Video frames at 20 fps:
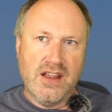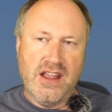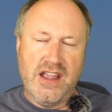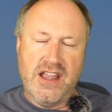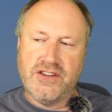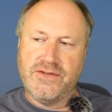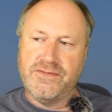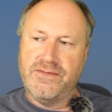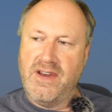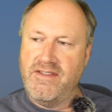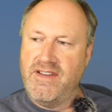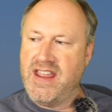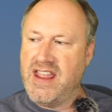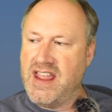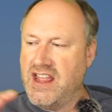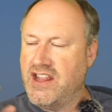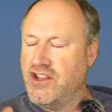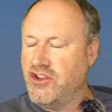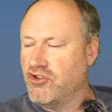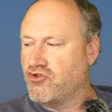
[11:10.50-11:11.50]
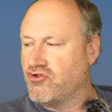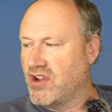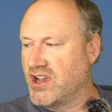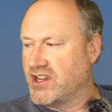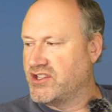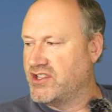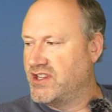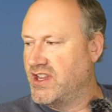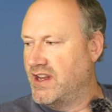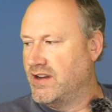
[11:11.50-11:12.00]
very
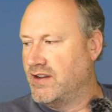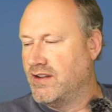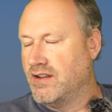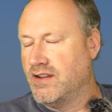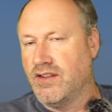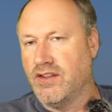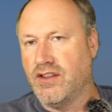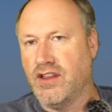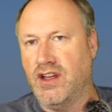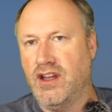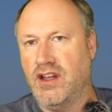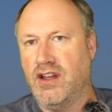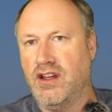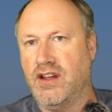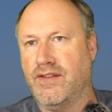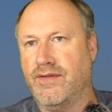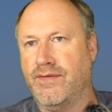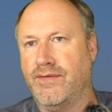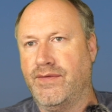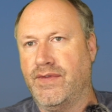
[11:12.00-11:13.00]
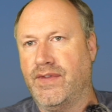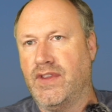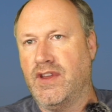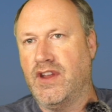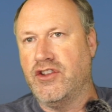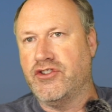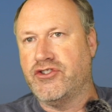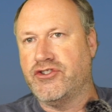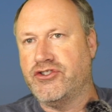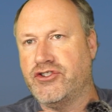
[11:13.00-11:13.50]
interesting that
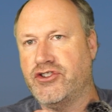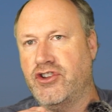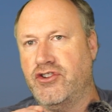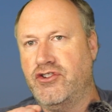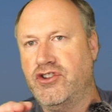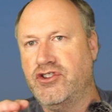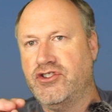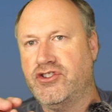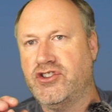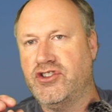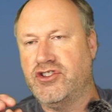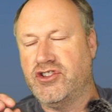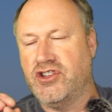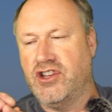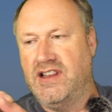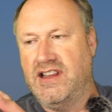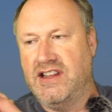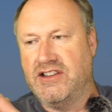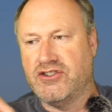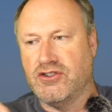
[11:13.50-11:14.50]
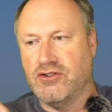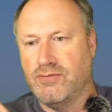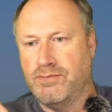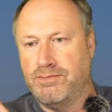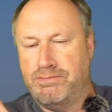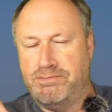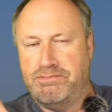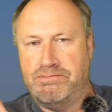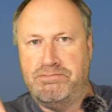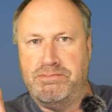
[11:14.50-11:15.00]
as soon as there's a little
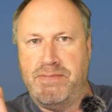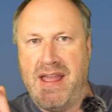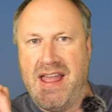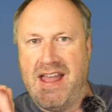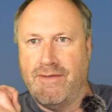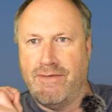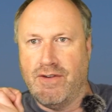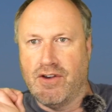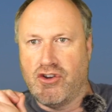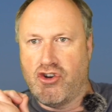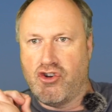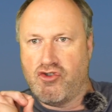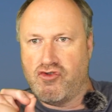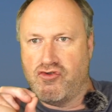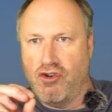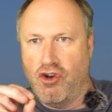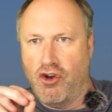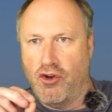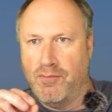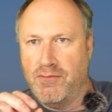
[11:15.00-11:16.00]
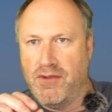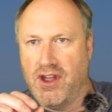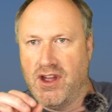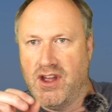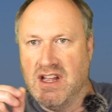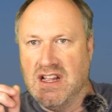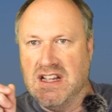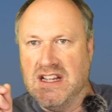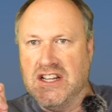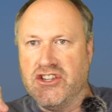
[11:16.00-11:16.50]
bit of a crumb
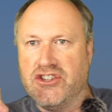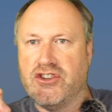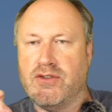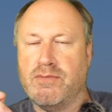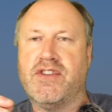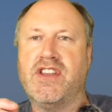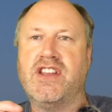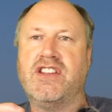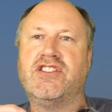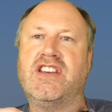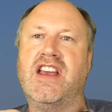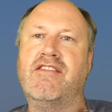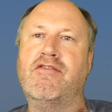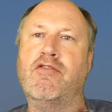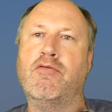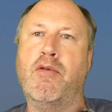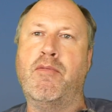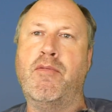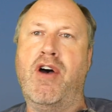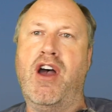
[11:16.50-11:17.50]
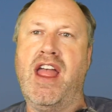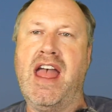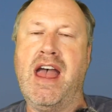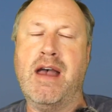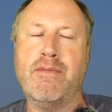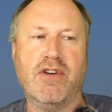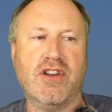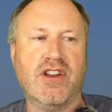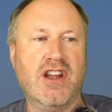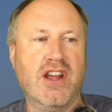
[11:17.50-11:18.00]
that something terrible might
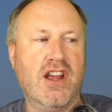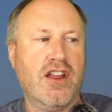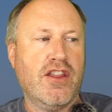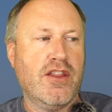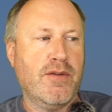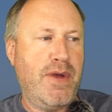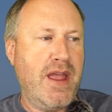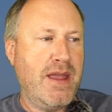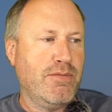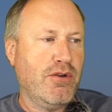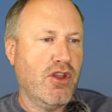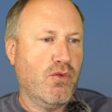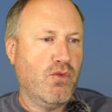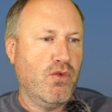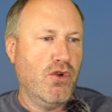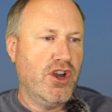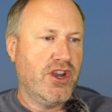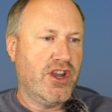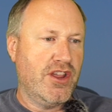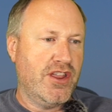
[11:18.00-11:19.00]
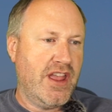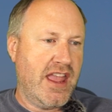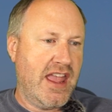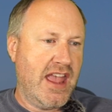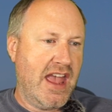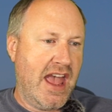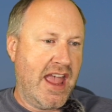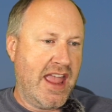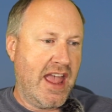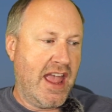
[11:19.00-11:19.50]
happen, the people that work at the
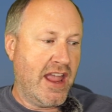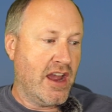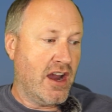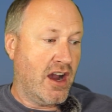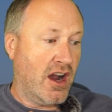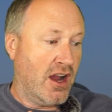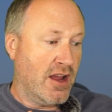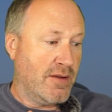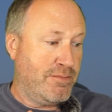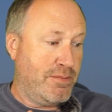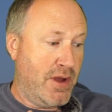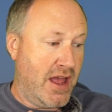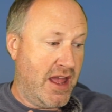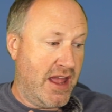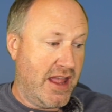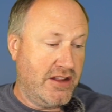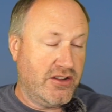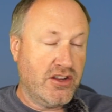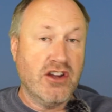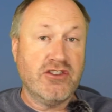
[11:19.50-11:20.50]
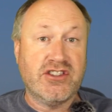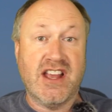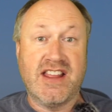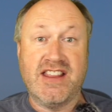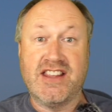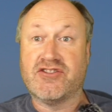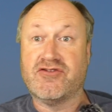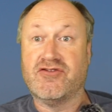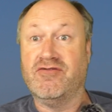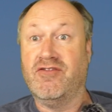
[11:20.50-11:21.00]
AAIB, don't take
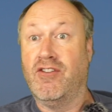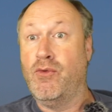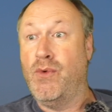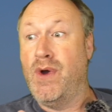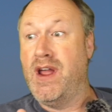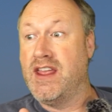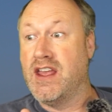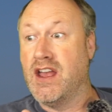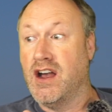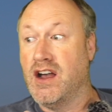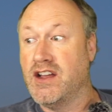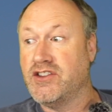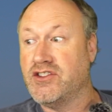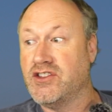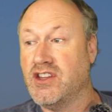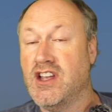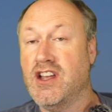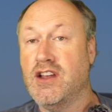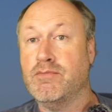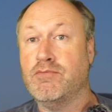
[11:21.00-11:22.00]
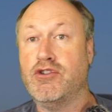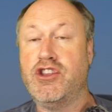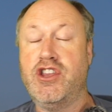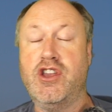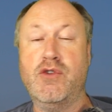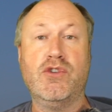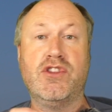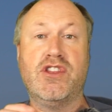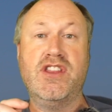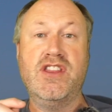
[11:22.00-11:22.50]
this the wrong way guys, but
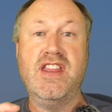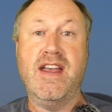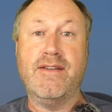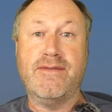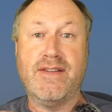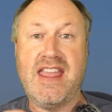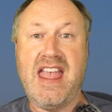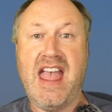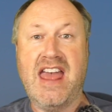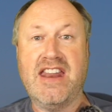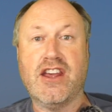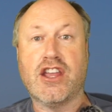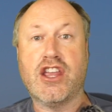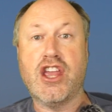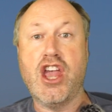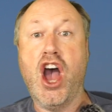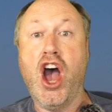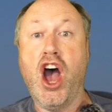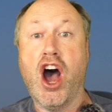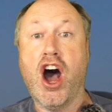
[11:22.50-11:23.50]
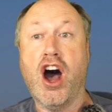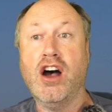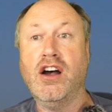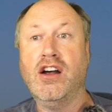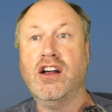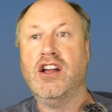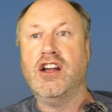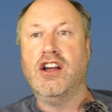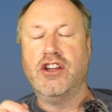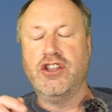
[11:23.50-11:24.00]
you would never get in a car
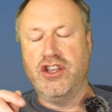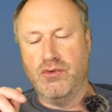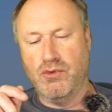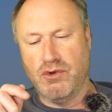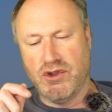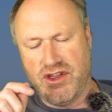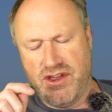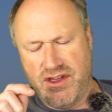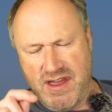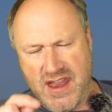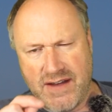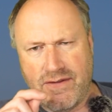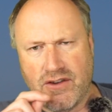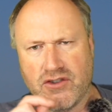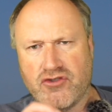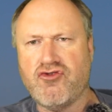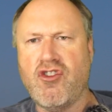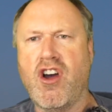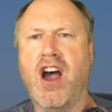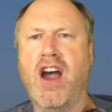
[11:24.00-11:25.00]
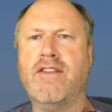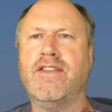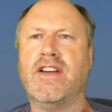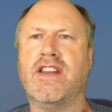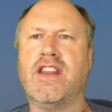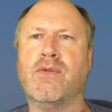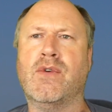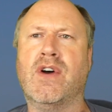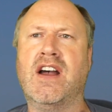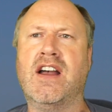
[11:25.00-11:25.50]
and you would never drive
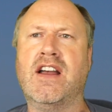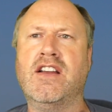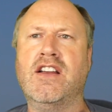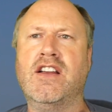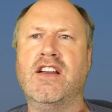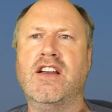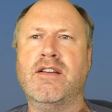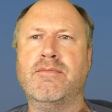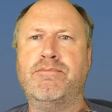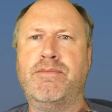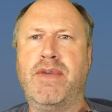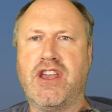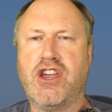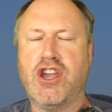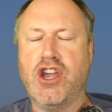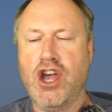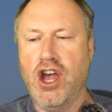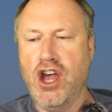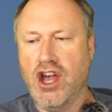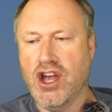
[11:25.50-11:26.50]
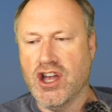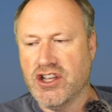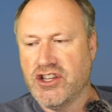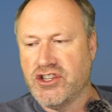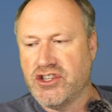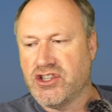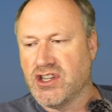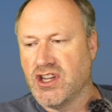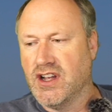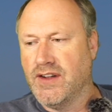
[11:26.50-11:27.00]
anywhere,
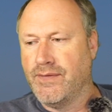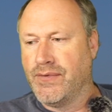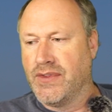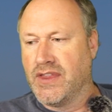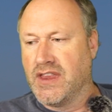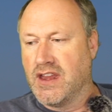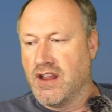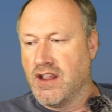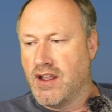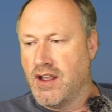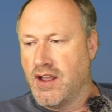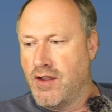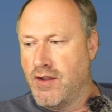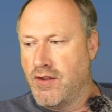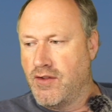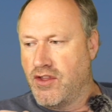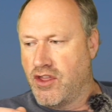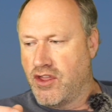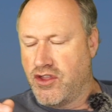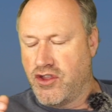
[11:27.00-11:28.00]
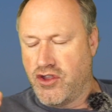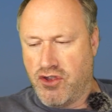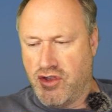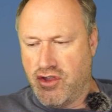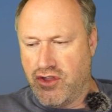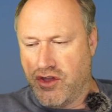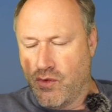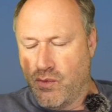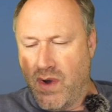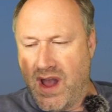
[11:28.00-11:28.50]
because
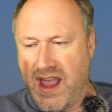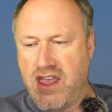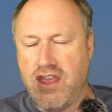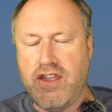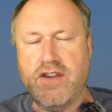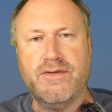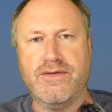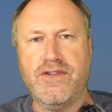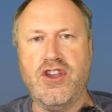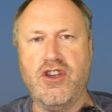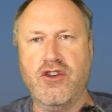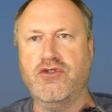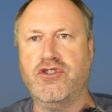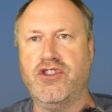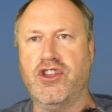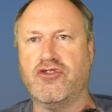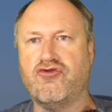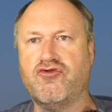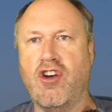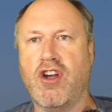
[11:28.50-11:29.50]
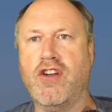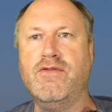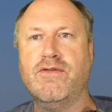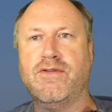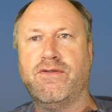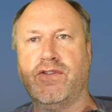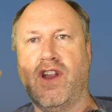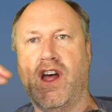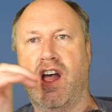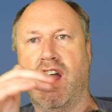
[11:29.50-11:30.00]
the way you viewed the drone
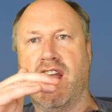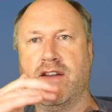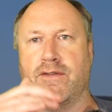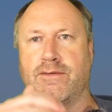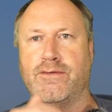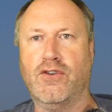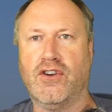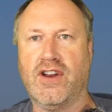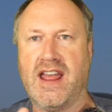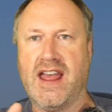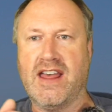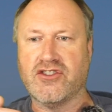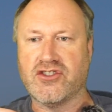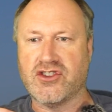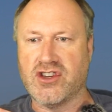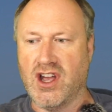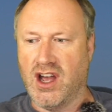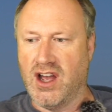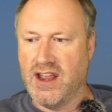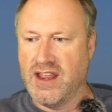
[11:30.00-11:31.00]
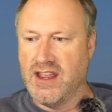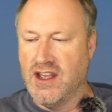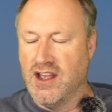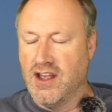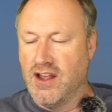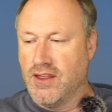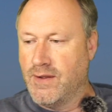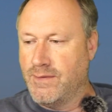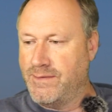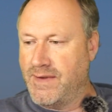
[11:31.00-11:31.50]
flying and falling out of the sky,
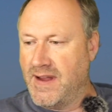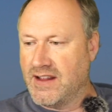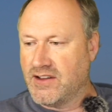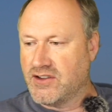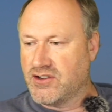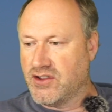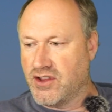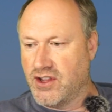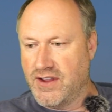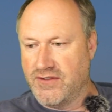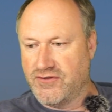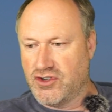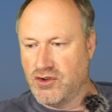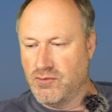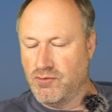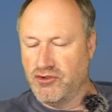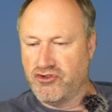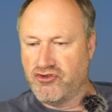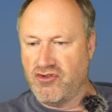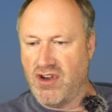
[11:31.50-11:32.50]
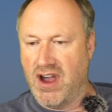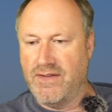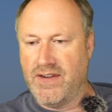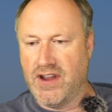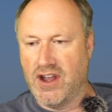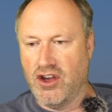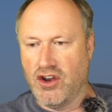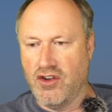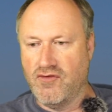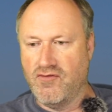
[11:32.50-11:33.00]
the fact that if someone's
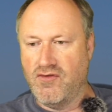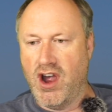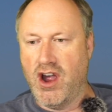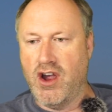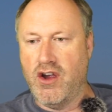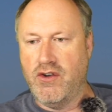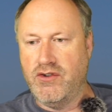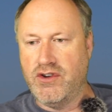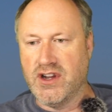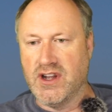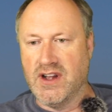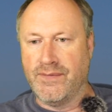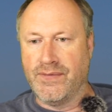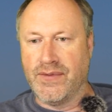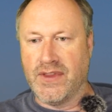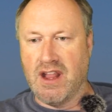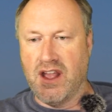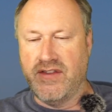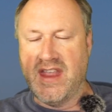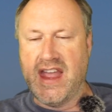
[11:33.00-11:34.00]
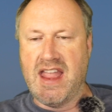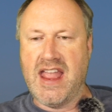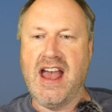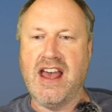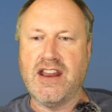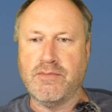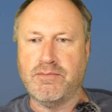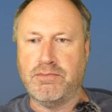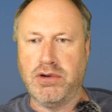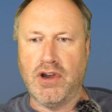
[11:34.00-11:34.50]
driving on a road and they
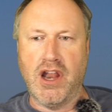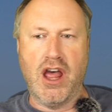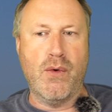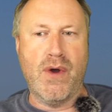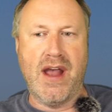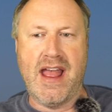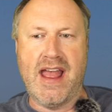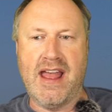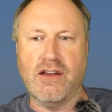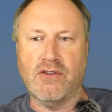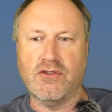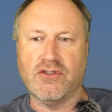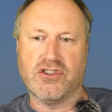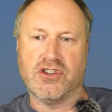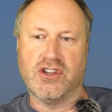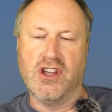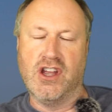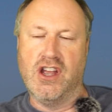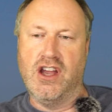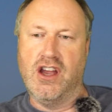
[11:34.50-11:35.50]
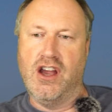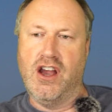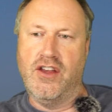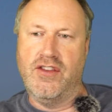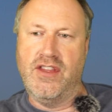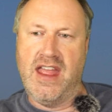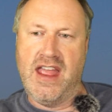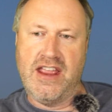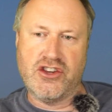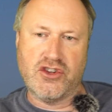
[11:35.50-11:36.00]
had a blowout
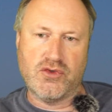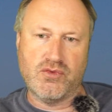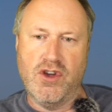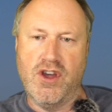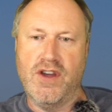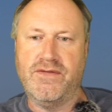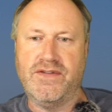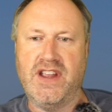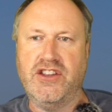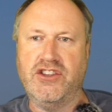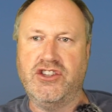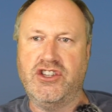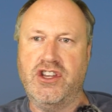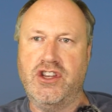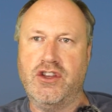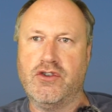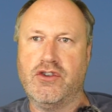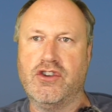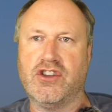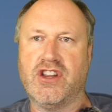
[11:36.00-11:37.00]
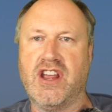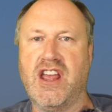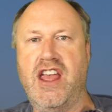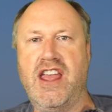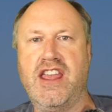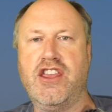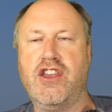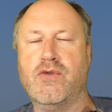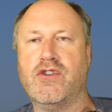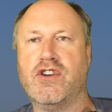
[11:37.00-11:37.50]
and they swerved into you and could
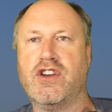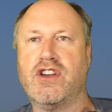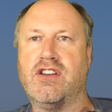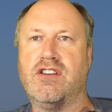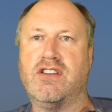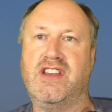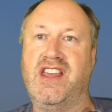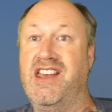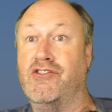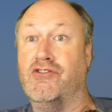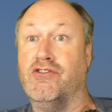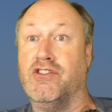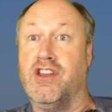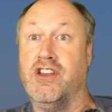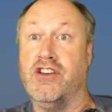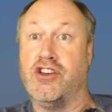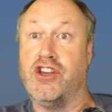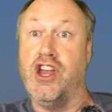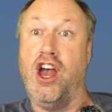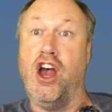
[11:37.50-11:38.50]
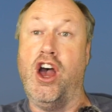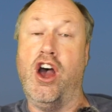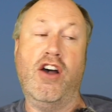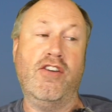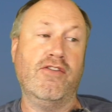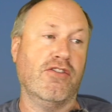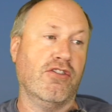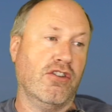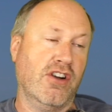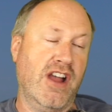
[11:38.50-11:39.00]
hit you and kill your
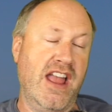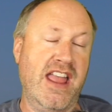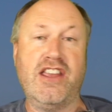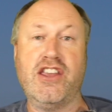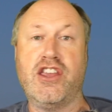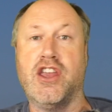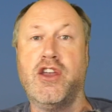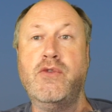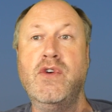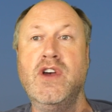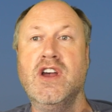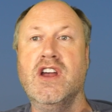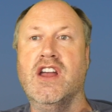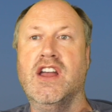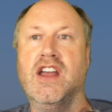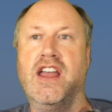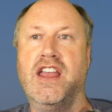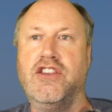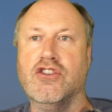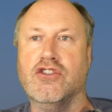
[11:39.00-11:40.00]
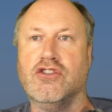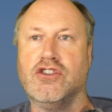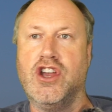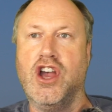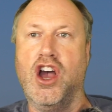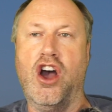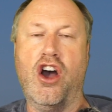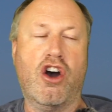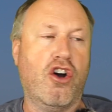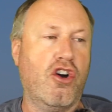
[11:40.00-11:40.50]
car, or hit you in your
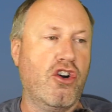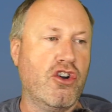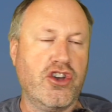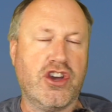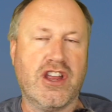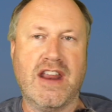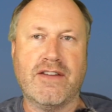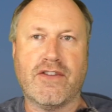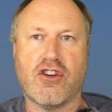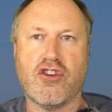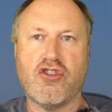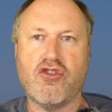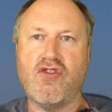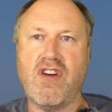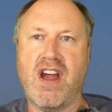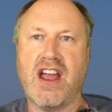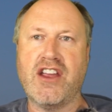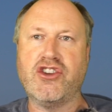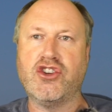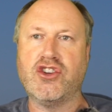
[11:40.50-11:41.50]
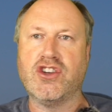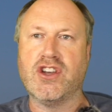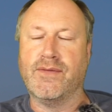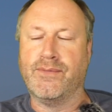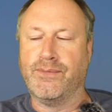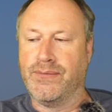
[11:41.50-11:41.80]
car, or you could have a crash,